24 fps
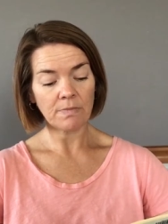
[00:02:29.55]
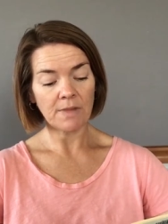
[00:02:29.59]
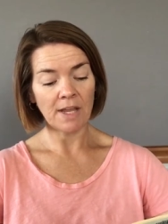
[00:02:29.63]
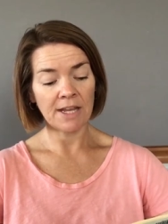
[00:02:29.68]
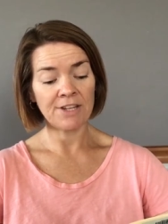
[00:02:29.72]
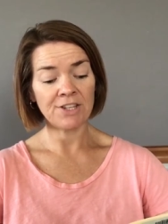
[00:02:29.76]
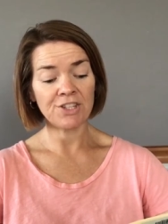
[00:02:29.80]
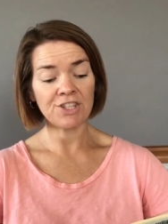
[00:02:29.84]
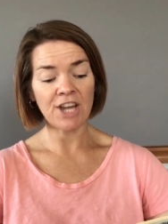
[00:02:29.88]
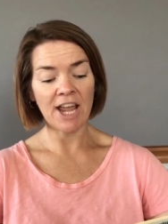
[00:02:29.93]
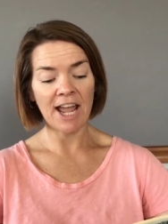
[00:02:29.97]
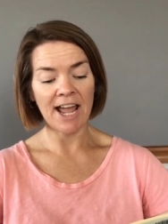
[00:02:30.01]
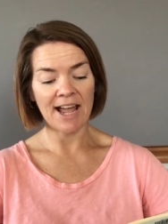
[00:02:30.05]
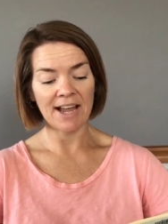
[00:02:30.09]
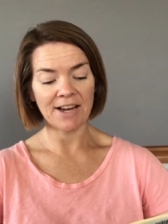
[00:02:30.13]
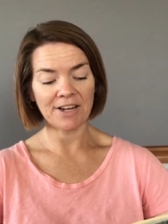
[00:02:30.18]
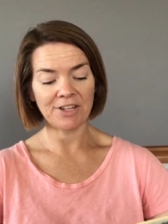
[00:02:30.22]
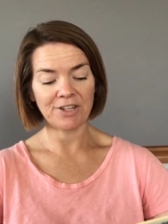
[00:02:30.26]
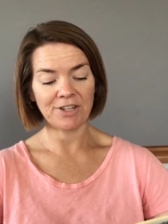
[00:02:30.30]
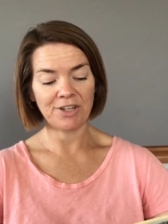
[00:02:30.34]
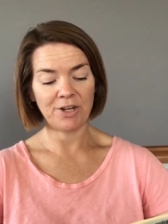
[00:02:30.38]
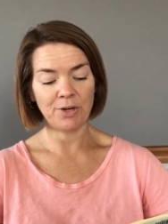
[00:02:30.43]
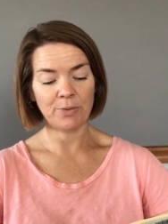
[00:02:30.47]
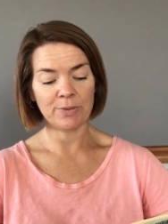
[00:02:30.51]
And
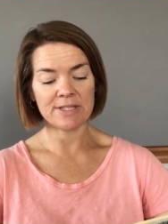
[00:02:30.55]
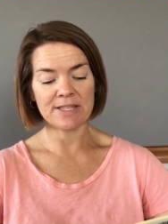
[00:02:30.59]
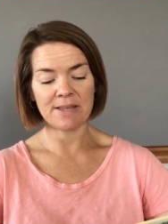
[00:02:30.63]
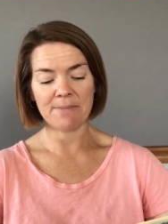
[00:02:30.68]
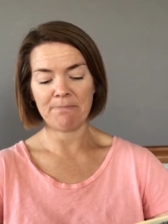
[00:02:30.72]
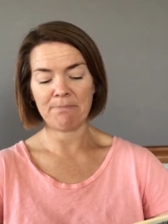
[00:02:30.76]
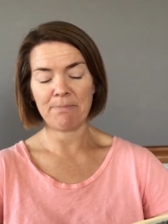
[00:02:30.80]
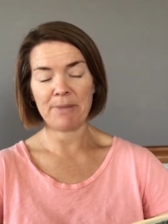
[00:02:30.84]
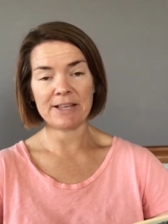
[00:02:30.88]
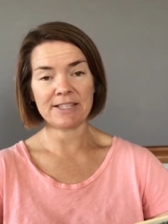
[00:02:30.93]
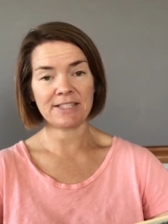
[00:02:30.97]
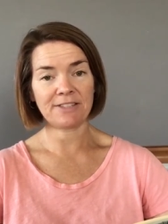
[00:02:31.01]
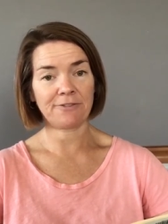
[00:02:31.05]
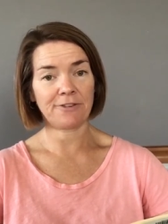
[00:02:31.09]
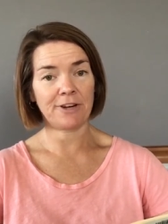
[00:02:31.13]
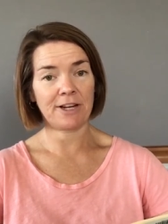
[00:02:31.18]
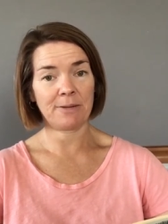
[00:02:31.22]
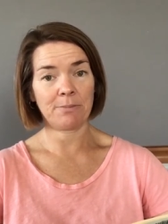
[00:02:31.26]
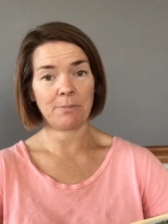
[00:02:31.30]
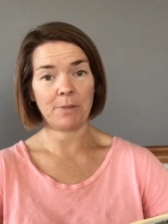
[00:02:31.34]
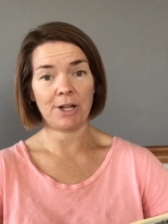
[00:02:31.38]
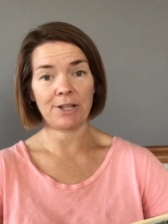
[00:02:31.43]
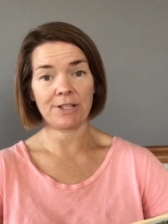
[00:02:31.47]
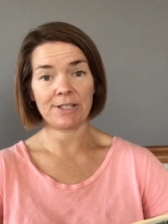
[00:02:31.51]
Jack, who was the best
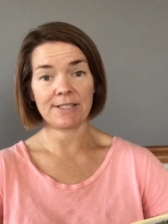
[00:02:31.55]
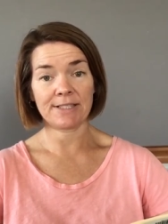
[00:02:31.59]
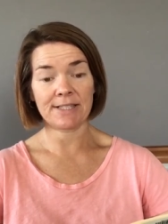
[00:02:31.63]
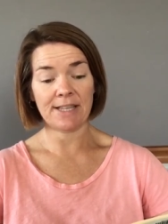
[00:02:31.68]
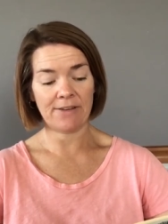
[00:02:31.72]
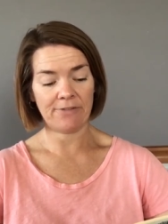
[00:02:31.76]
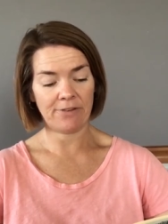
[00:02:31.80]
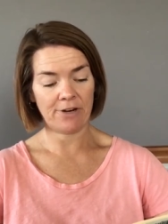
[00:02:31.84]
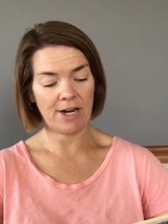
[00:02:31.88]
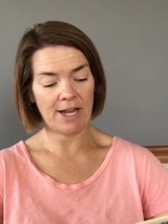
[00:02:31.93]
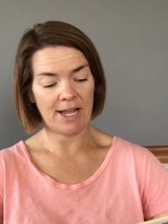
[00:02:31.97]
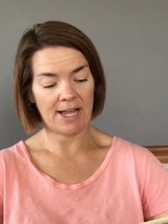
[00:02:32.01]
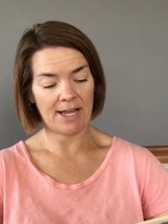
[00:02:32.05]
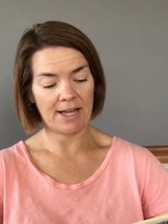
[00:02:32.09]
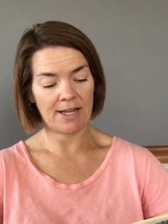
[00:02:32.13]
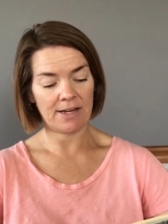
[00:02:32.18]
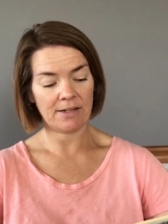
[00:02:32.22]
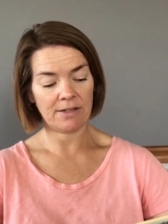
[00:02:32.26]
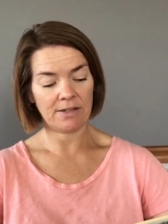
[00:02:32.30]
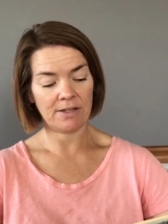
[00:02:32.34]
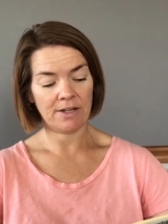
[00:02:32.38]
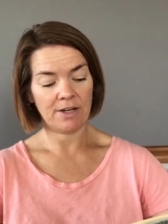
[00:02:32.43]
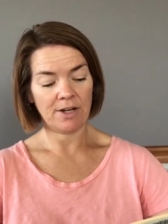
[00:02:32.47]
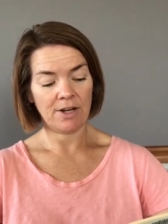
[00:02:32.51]
friend Molly's ever
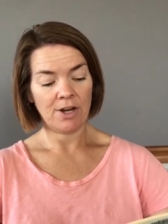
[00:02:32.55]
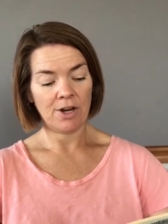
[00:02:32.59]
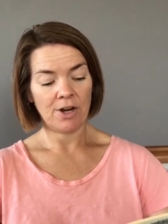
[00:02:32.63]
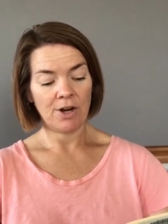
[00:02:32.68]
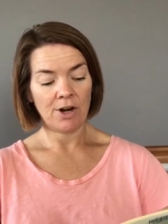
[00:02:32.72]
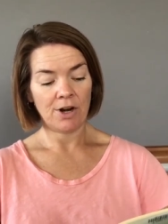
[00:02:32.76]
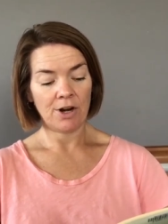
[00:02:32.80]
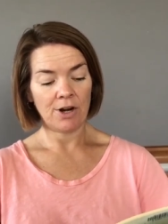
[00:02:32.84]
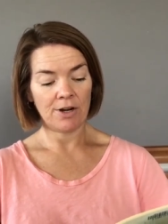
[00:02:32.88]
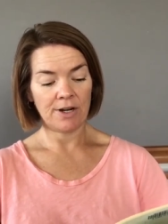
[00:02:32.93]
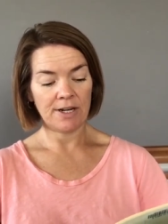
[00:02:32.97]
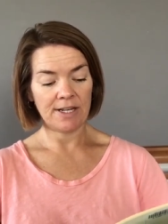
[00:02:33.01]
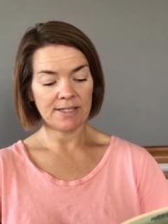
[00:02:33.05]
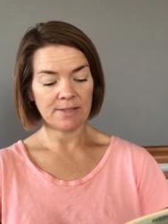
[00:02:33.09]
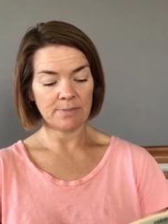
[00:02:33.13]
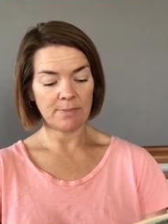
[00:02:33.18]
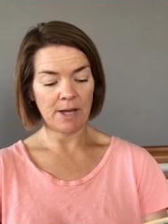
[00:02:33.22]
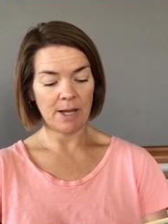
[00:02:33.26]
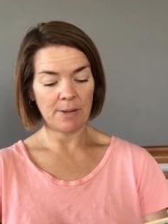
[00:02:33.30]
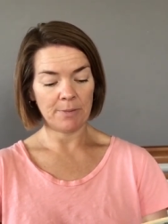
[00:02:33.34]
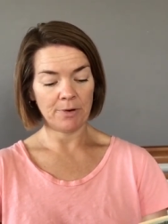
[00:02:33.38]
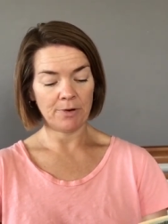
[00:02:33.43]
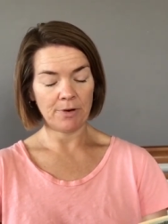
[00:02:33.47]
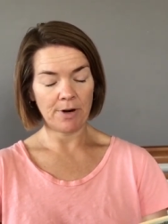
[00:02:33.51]
had, heard his
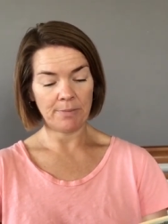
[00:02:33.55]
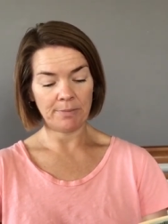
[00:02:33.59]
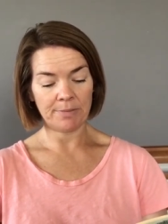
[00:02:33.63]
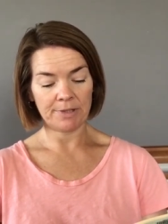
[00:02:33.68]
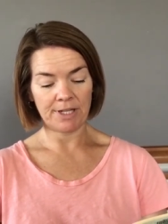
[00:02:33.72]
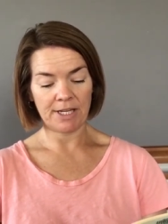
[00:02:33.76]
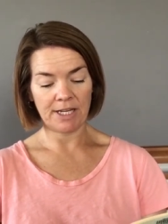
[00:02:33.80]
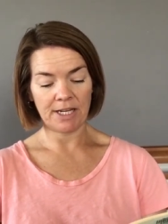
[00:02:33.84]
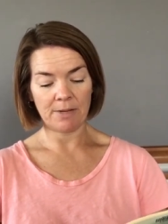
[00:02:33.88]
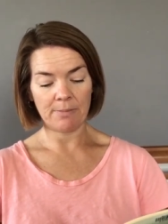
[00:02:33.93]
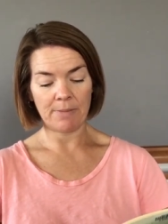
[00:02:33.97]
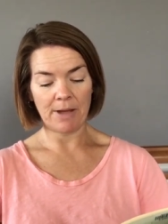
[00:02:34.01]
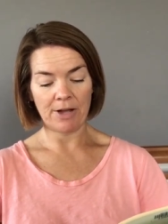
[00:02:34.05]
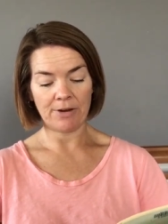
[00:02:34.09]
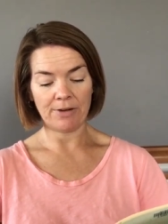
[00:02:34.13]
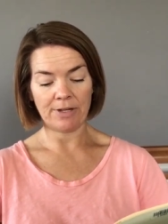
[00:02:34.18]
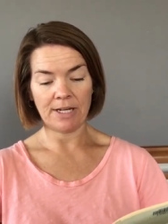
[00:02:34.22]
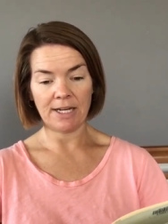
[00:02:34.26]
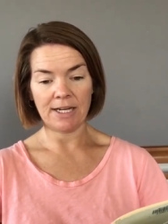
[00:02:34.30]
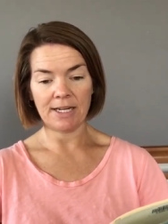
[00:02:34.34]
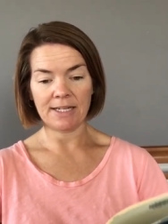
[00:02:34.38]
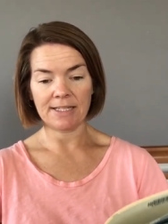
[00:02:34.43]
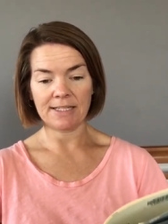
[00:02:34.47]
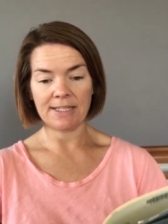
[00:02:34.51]
mom grumbling about
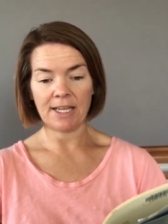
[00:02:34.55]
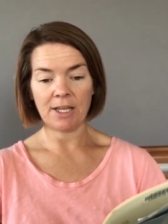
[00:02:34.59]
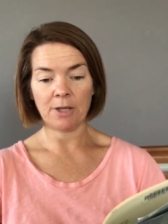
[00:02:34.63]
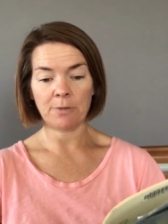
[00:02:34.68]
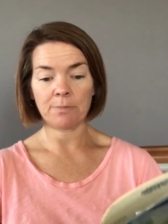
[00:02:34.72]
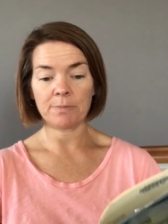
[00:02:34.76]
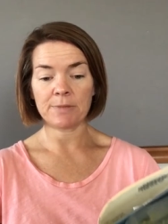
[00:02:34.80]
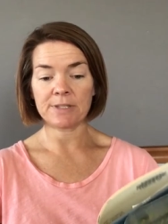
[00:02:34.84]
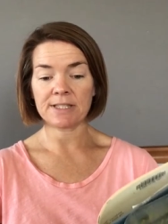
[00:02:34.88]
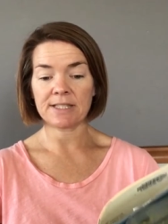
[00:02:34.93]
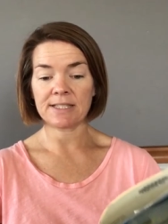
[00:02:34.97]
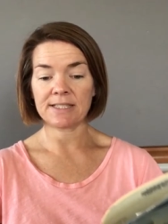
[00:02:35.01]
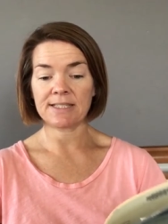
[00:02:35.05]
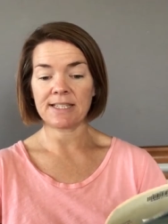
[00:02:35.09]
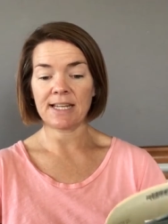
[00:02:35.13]
needing to help Mrs.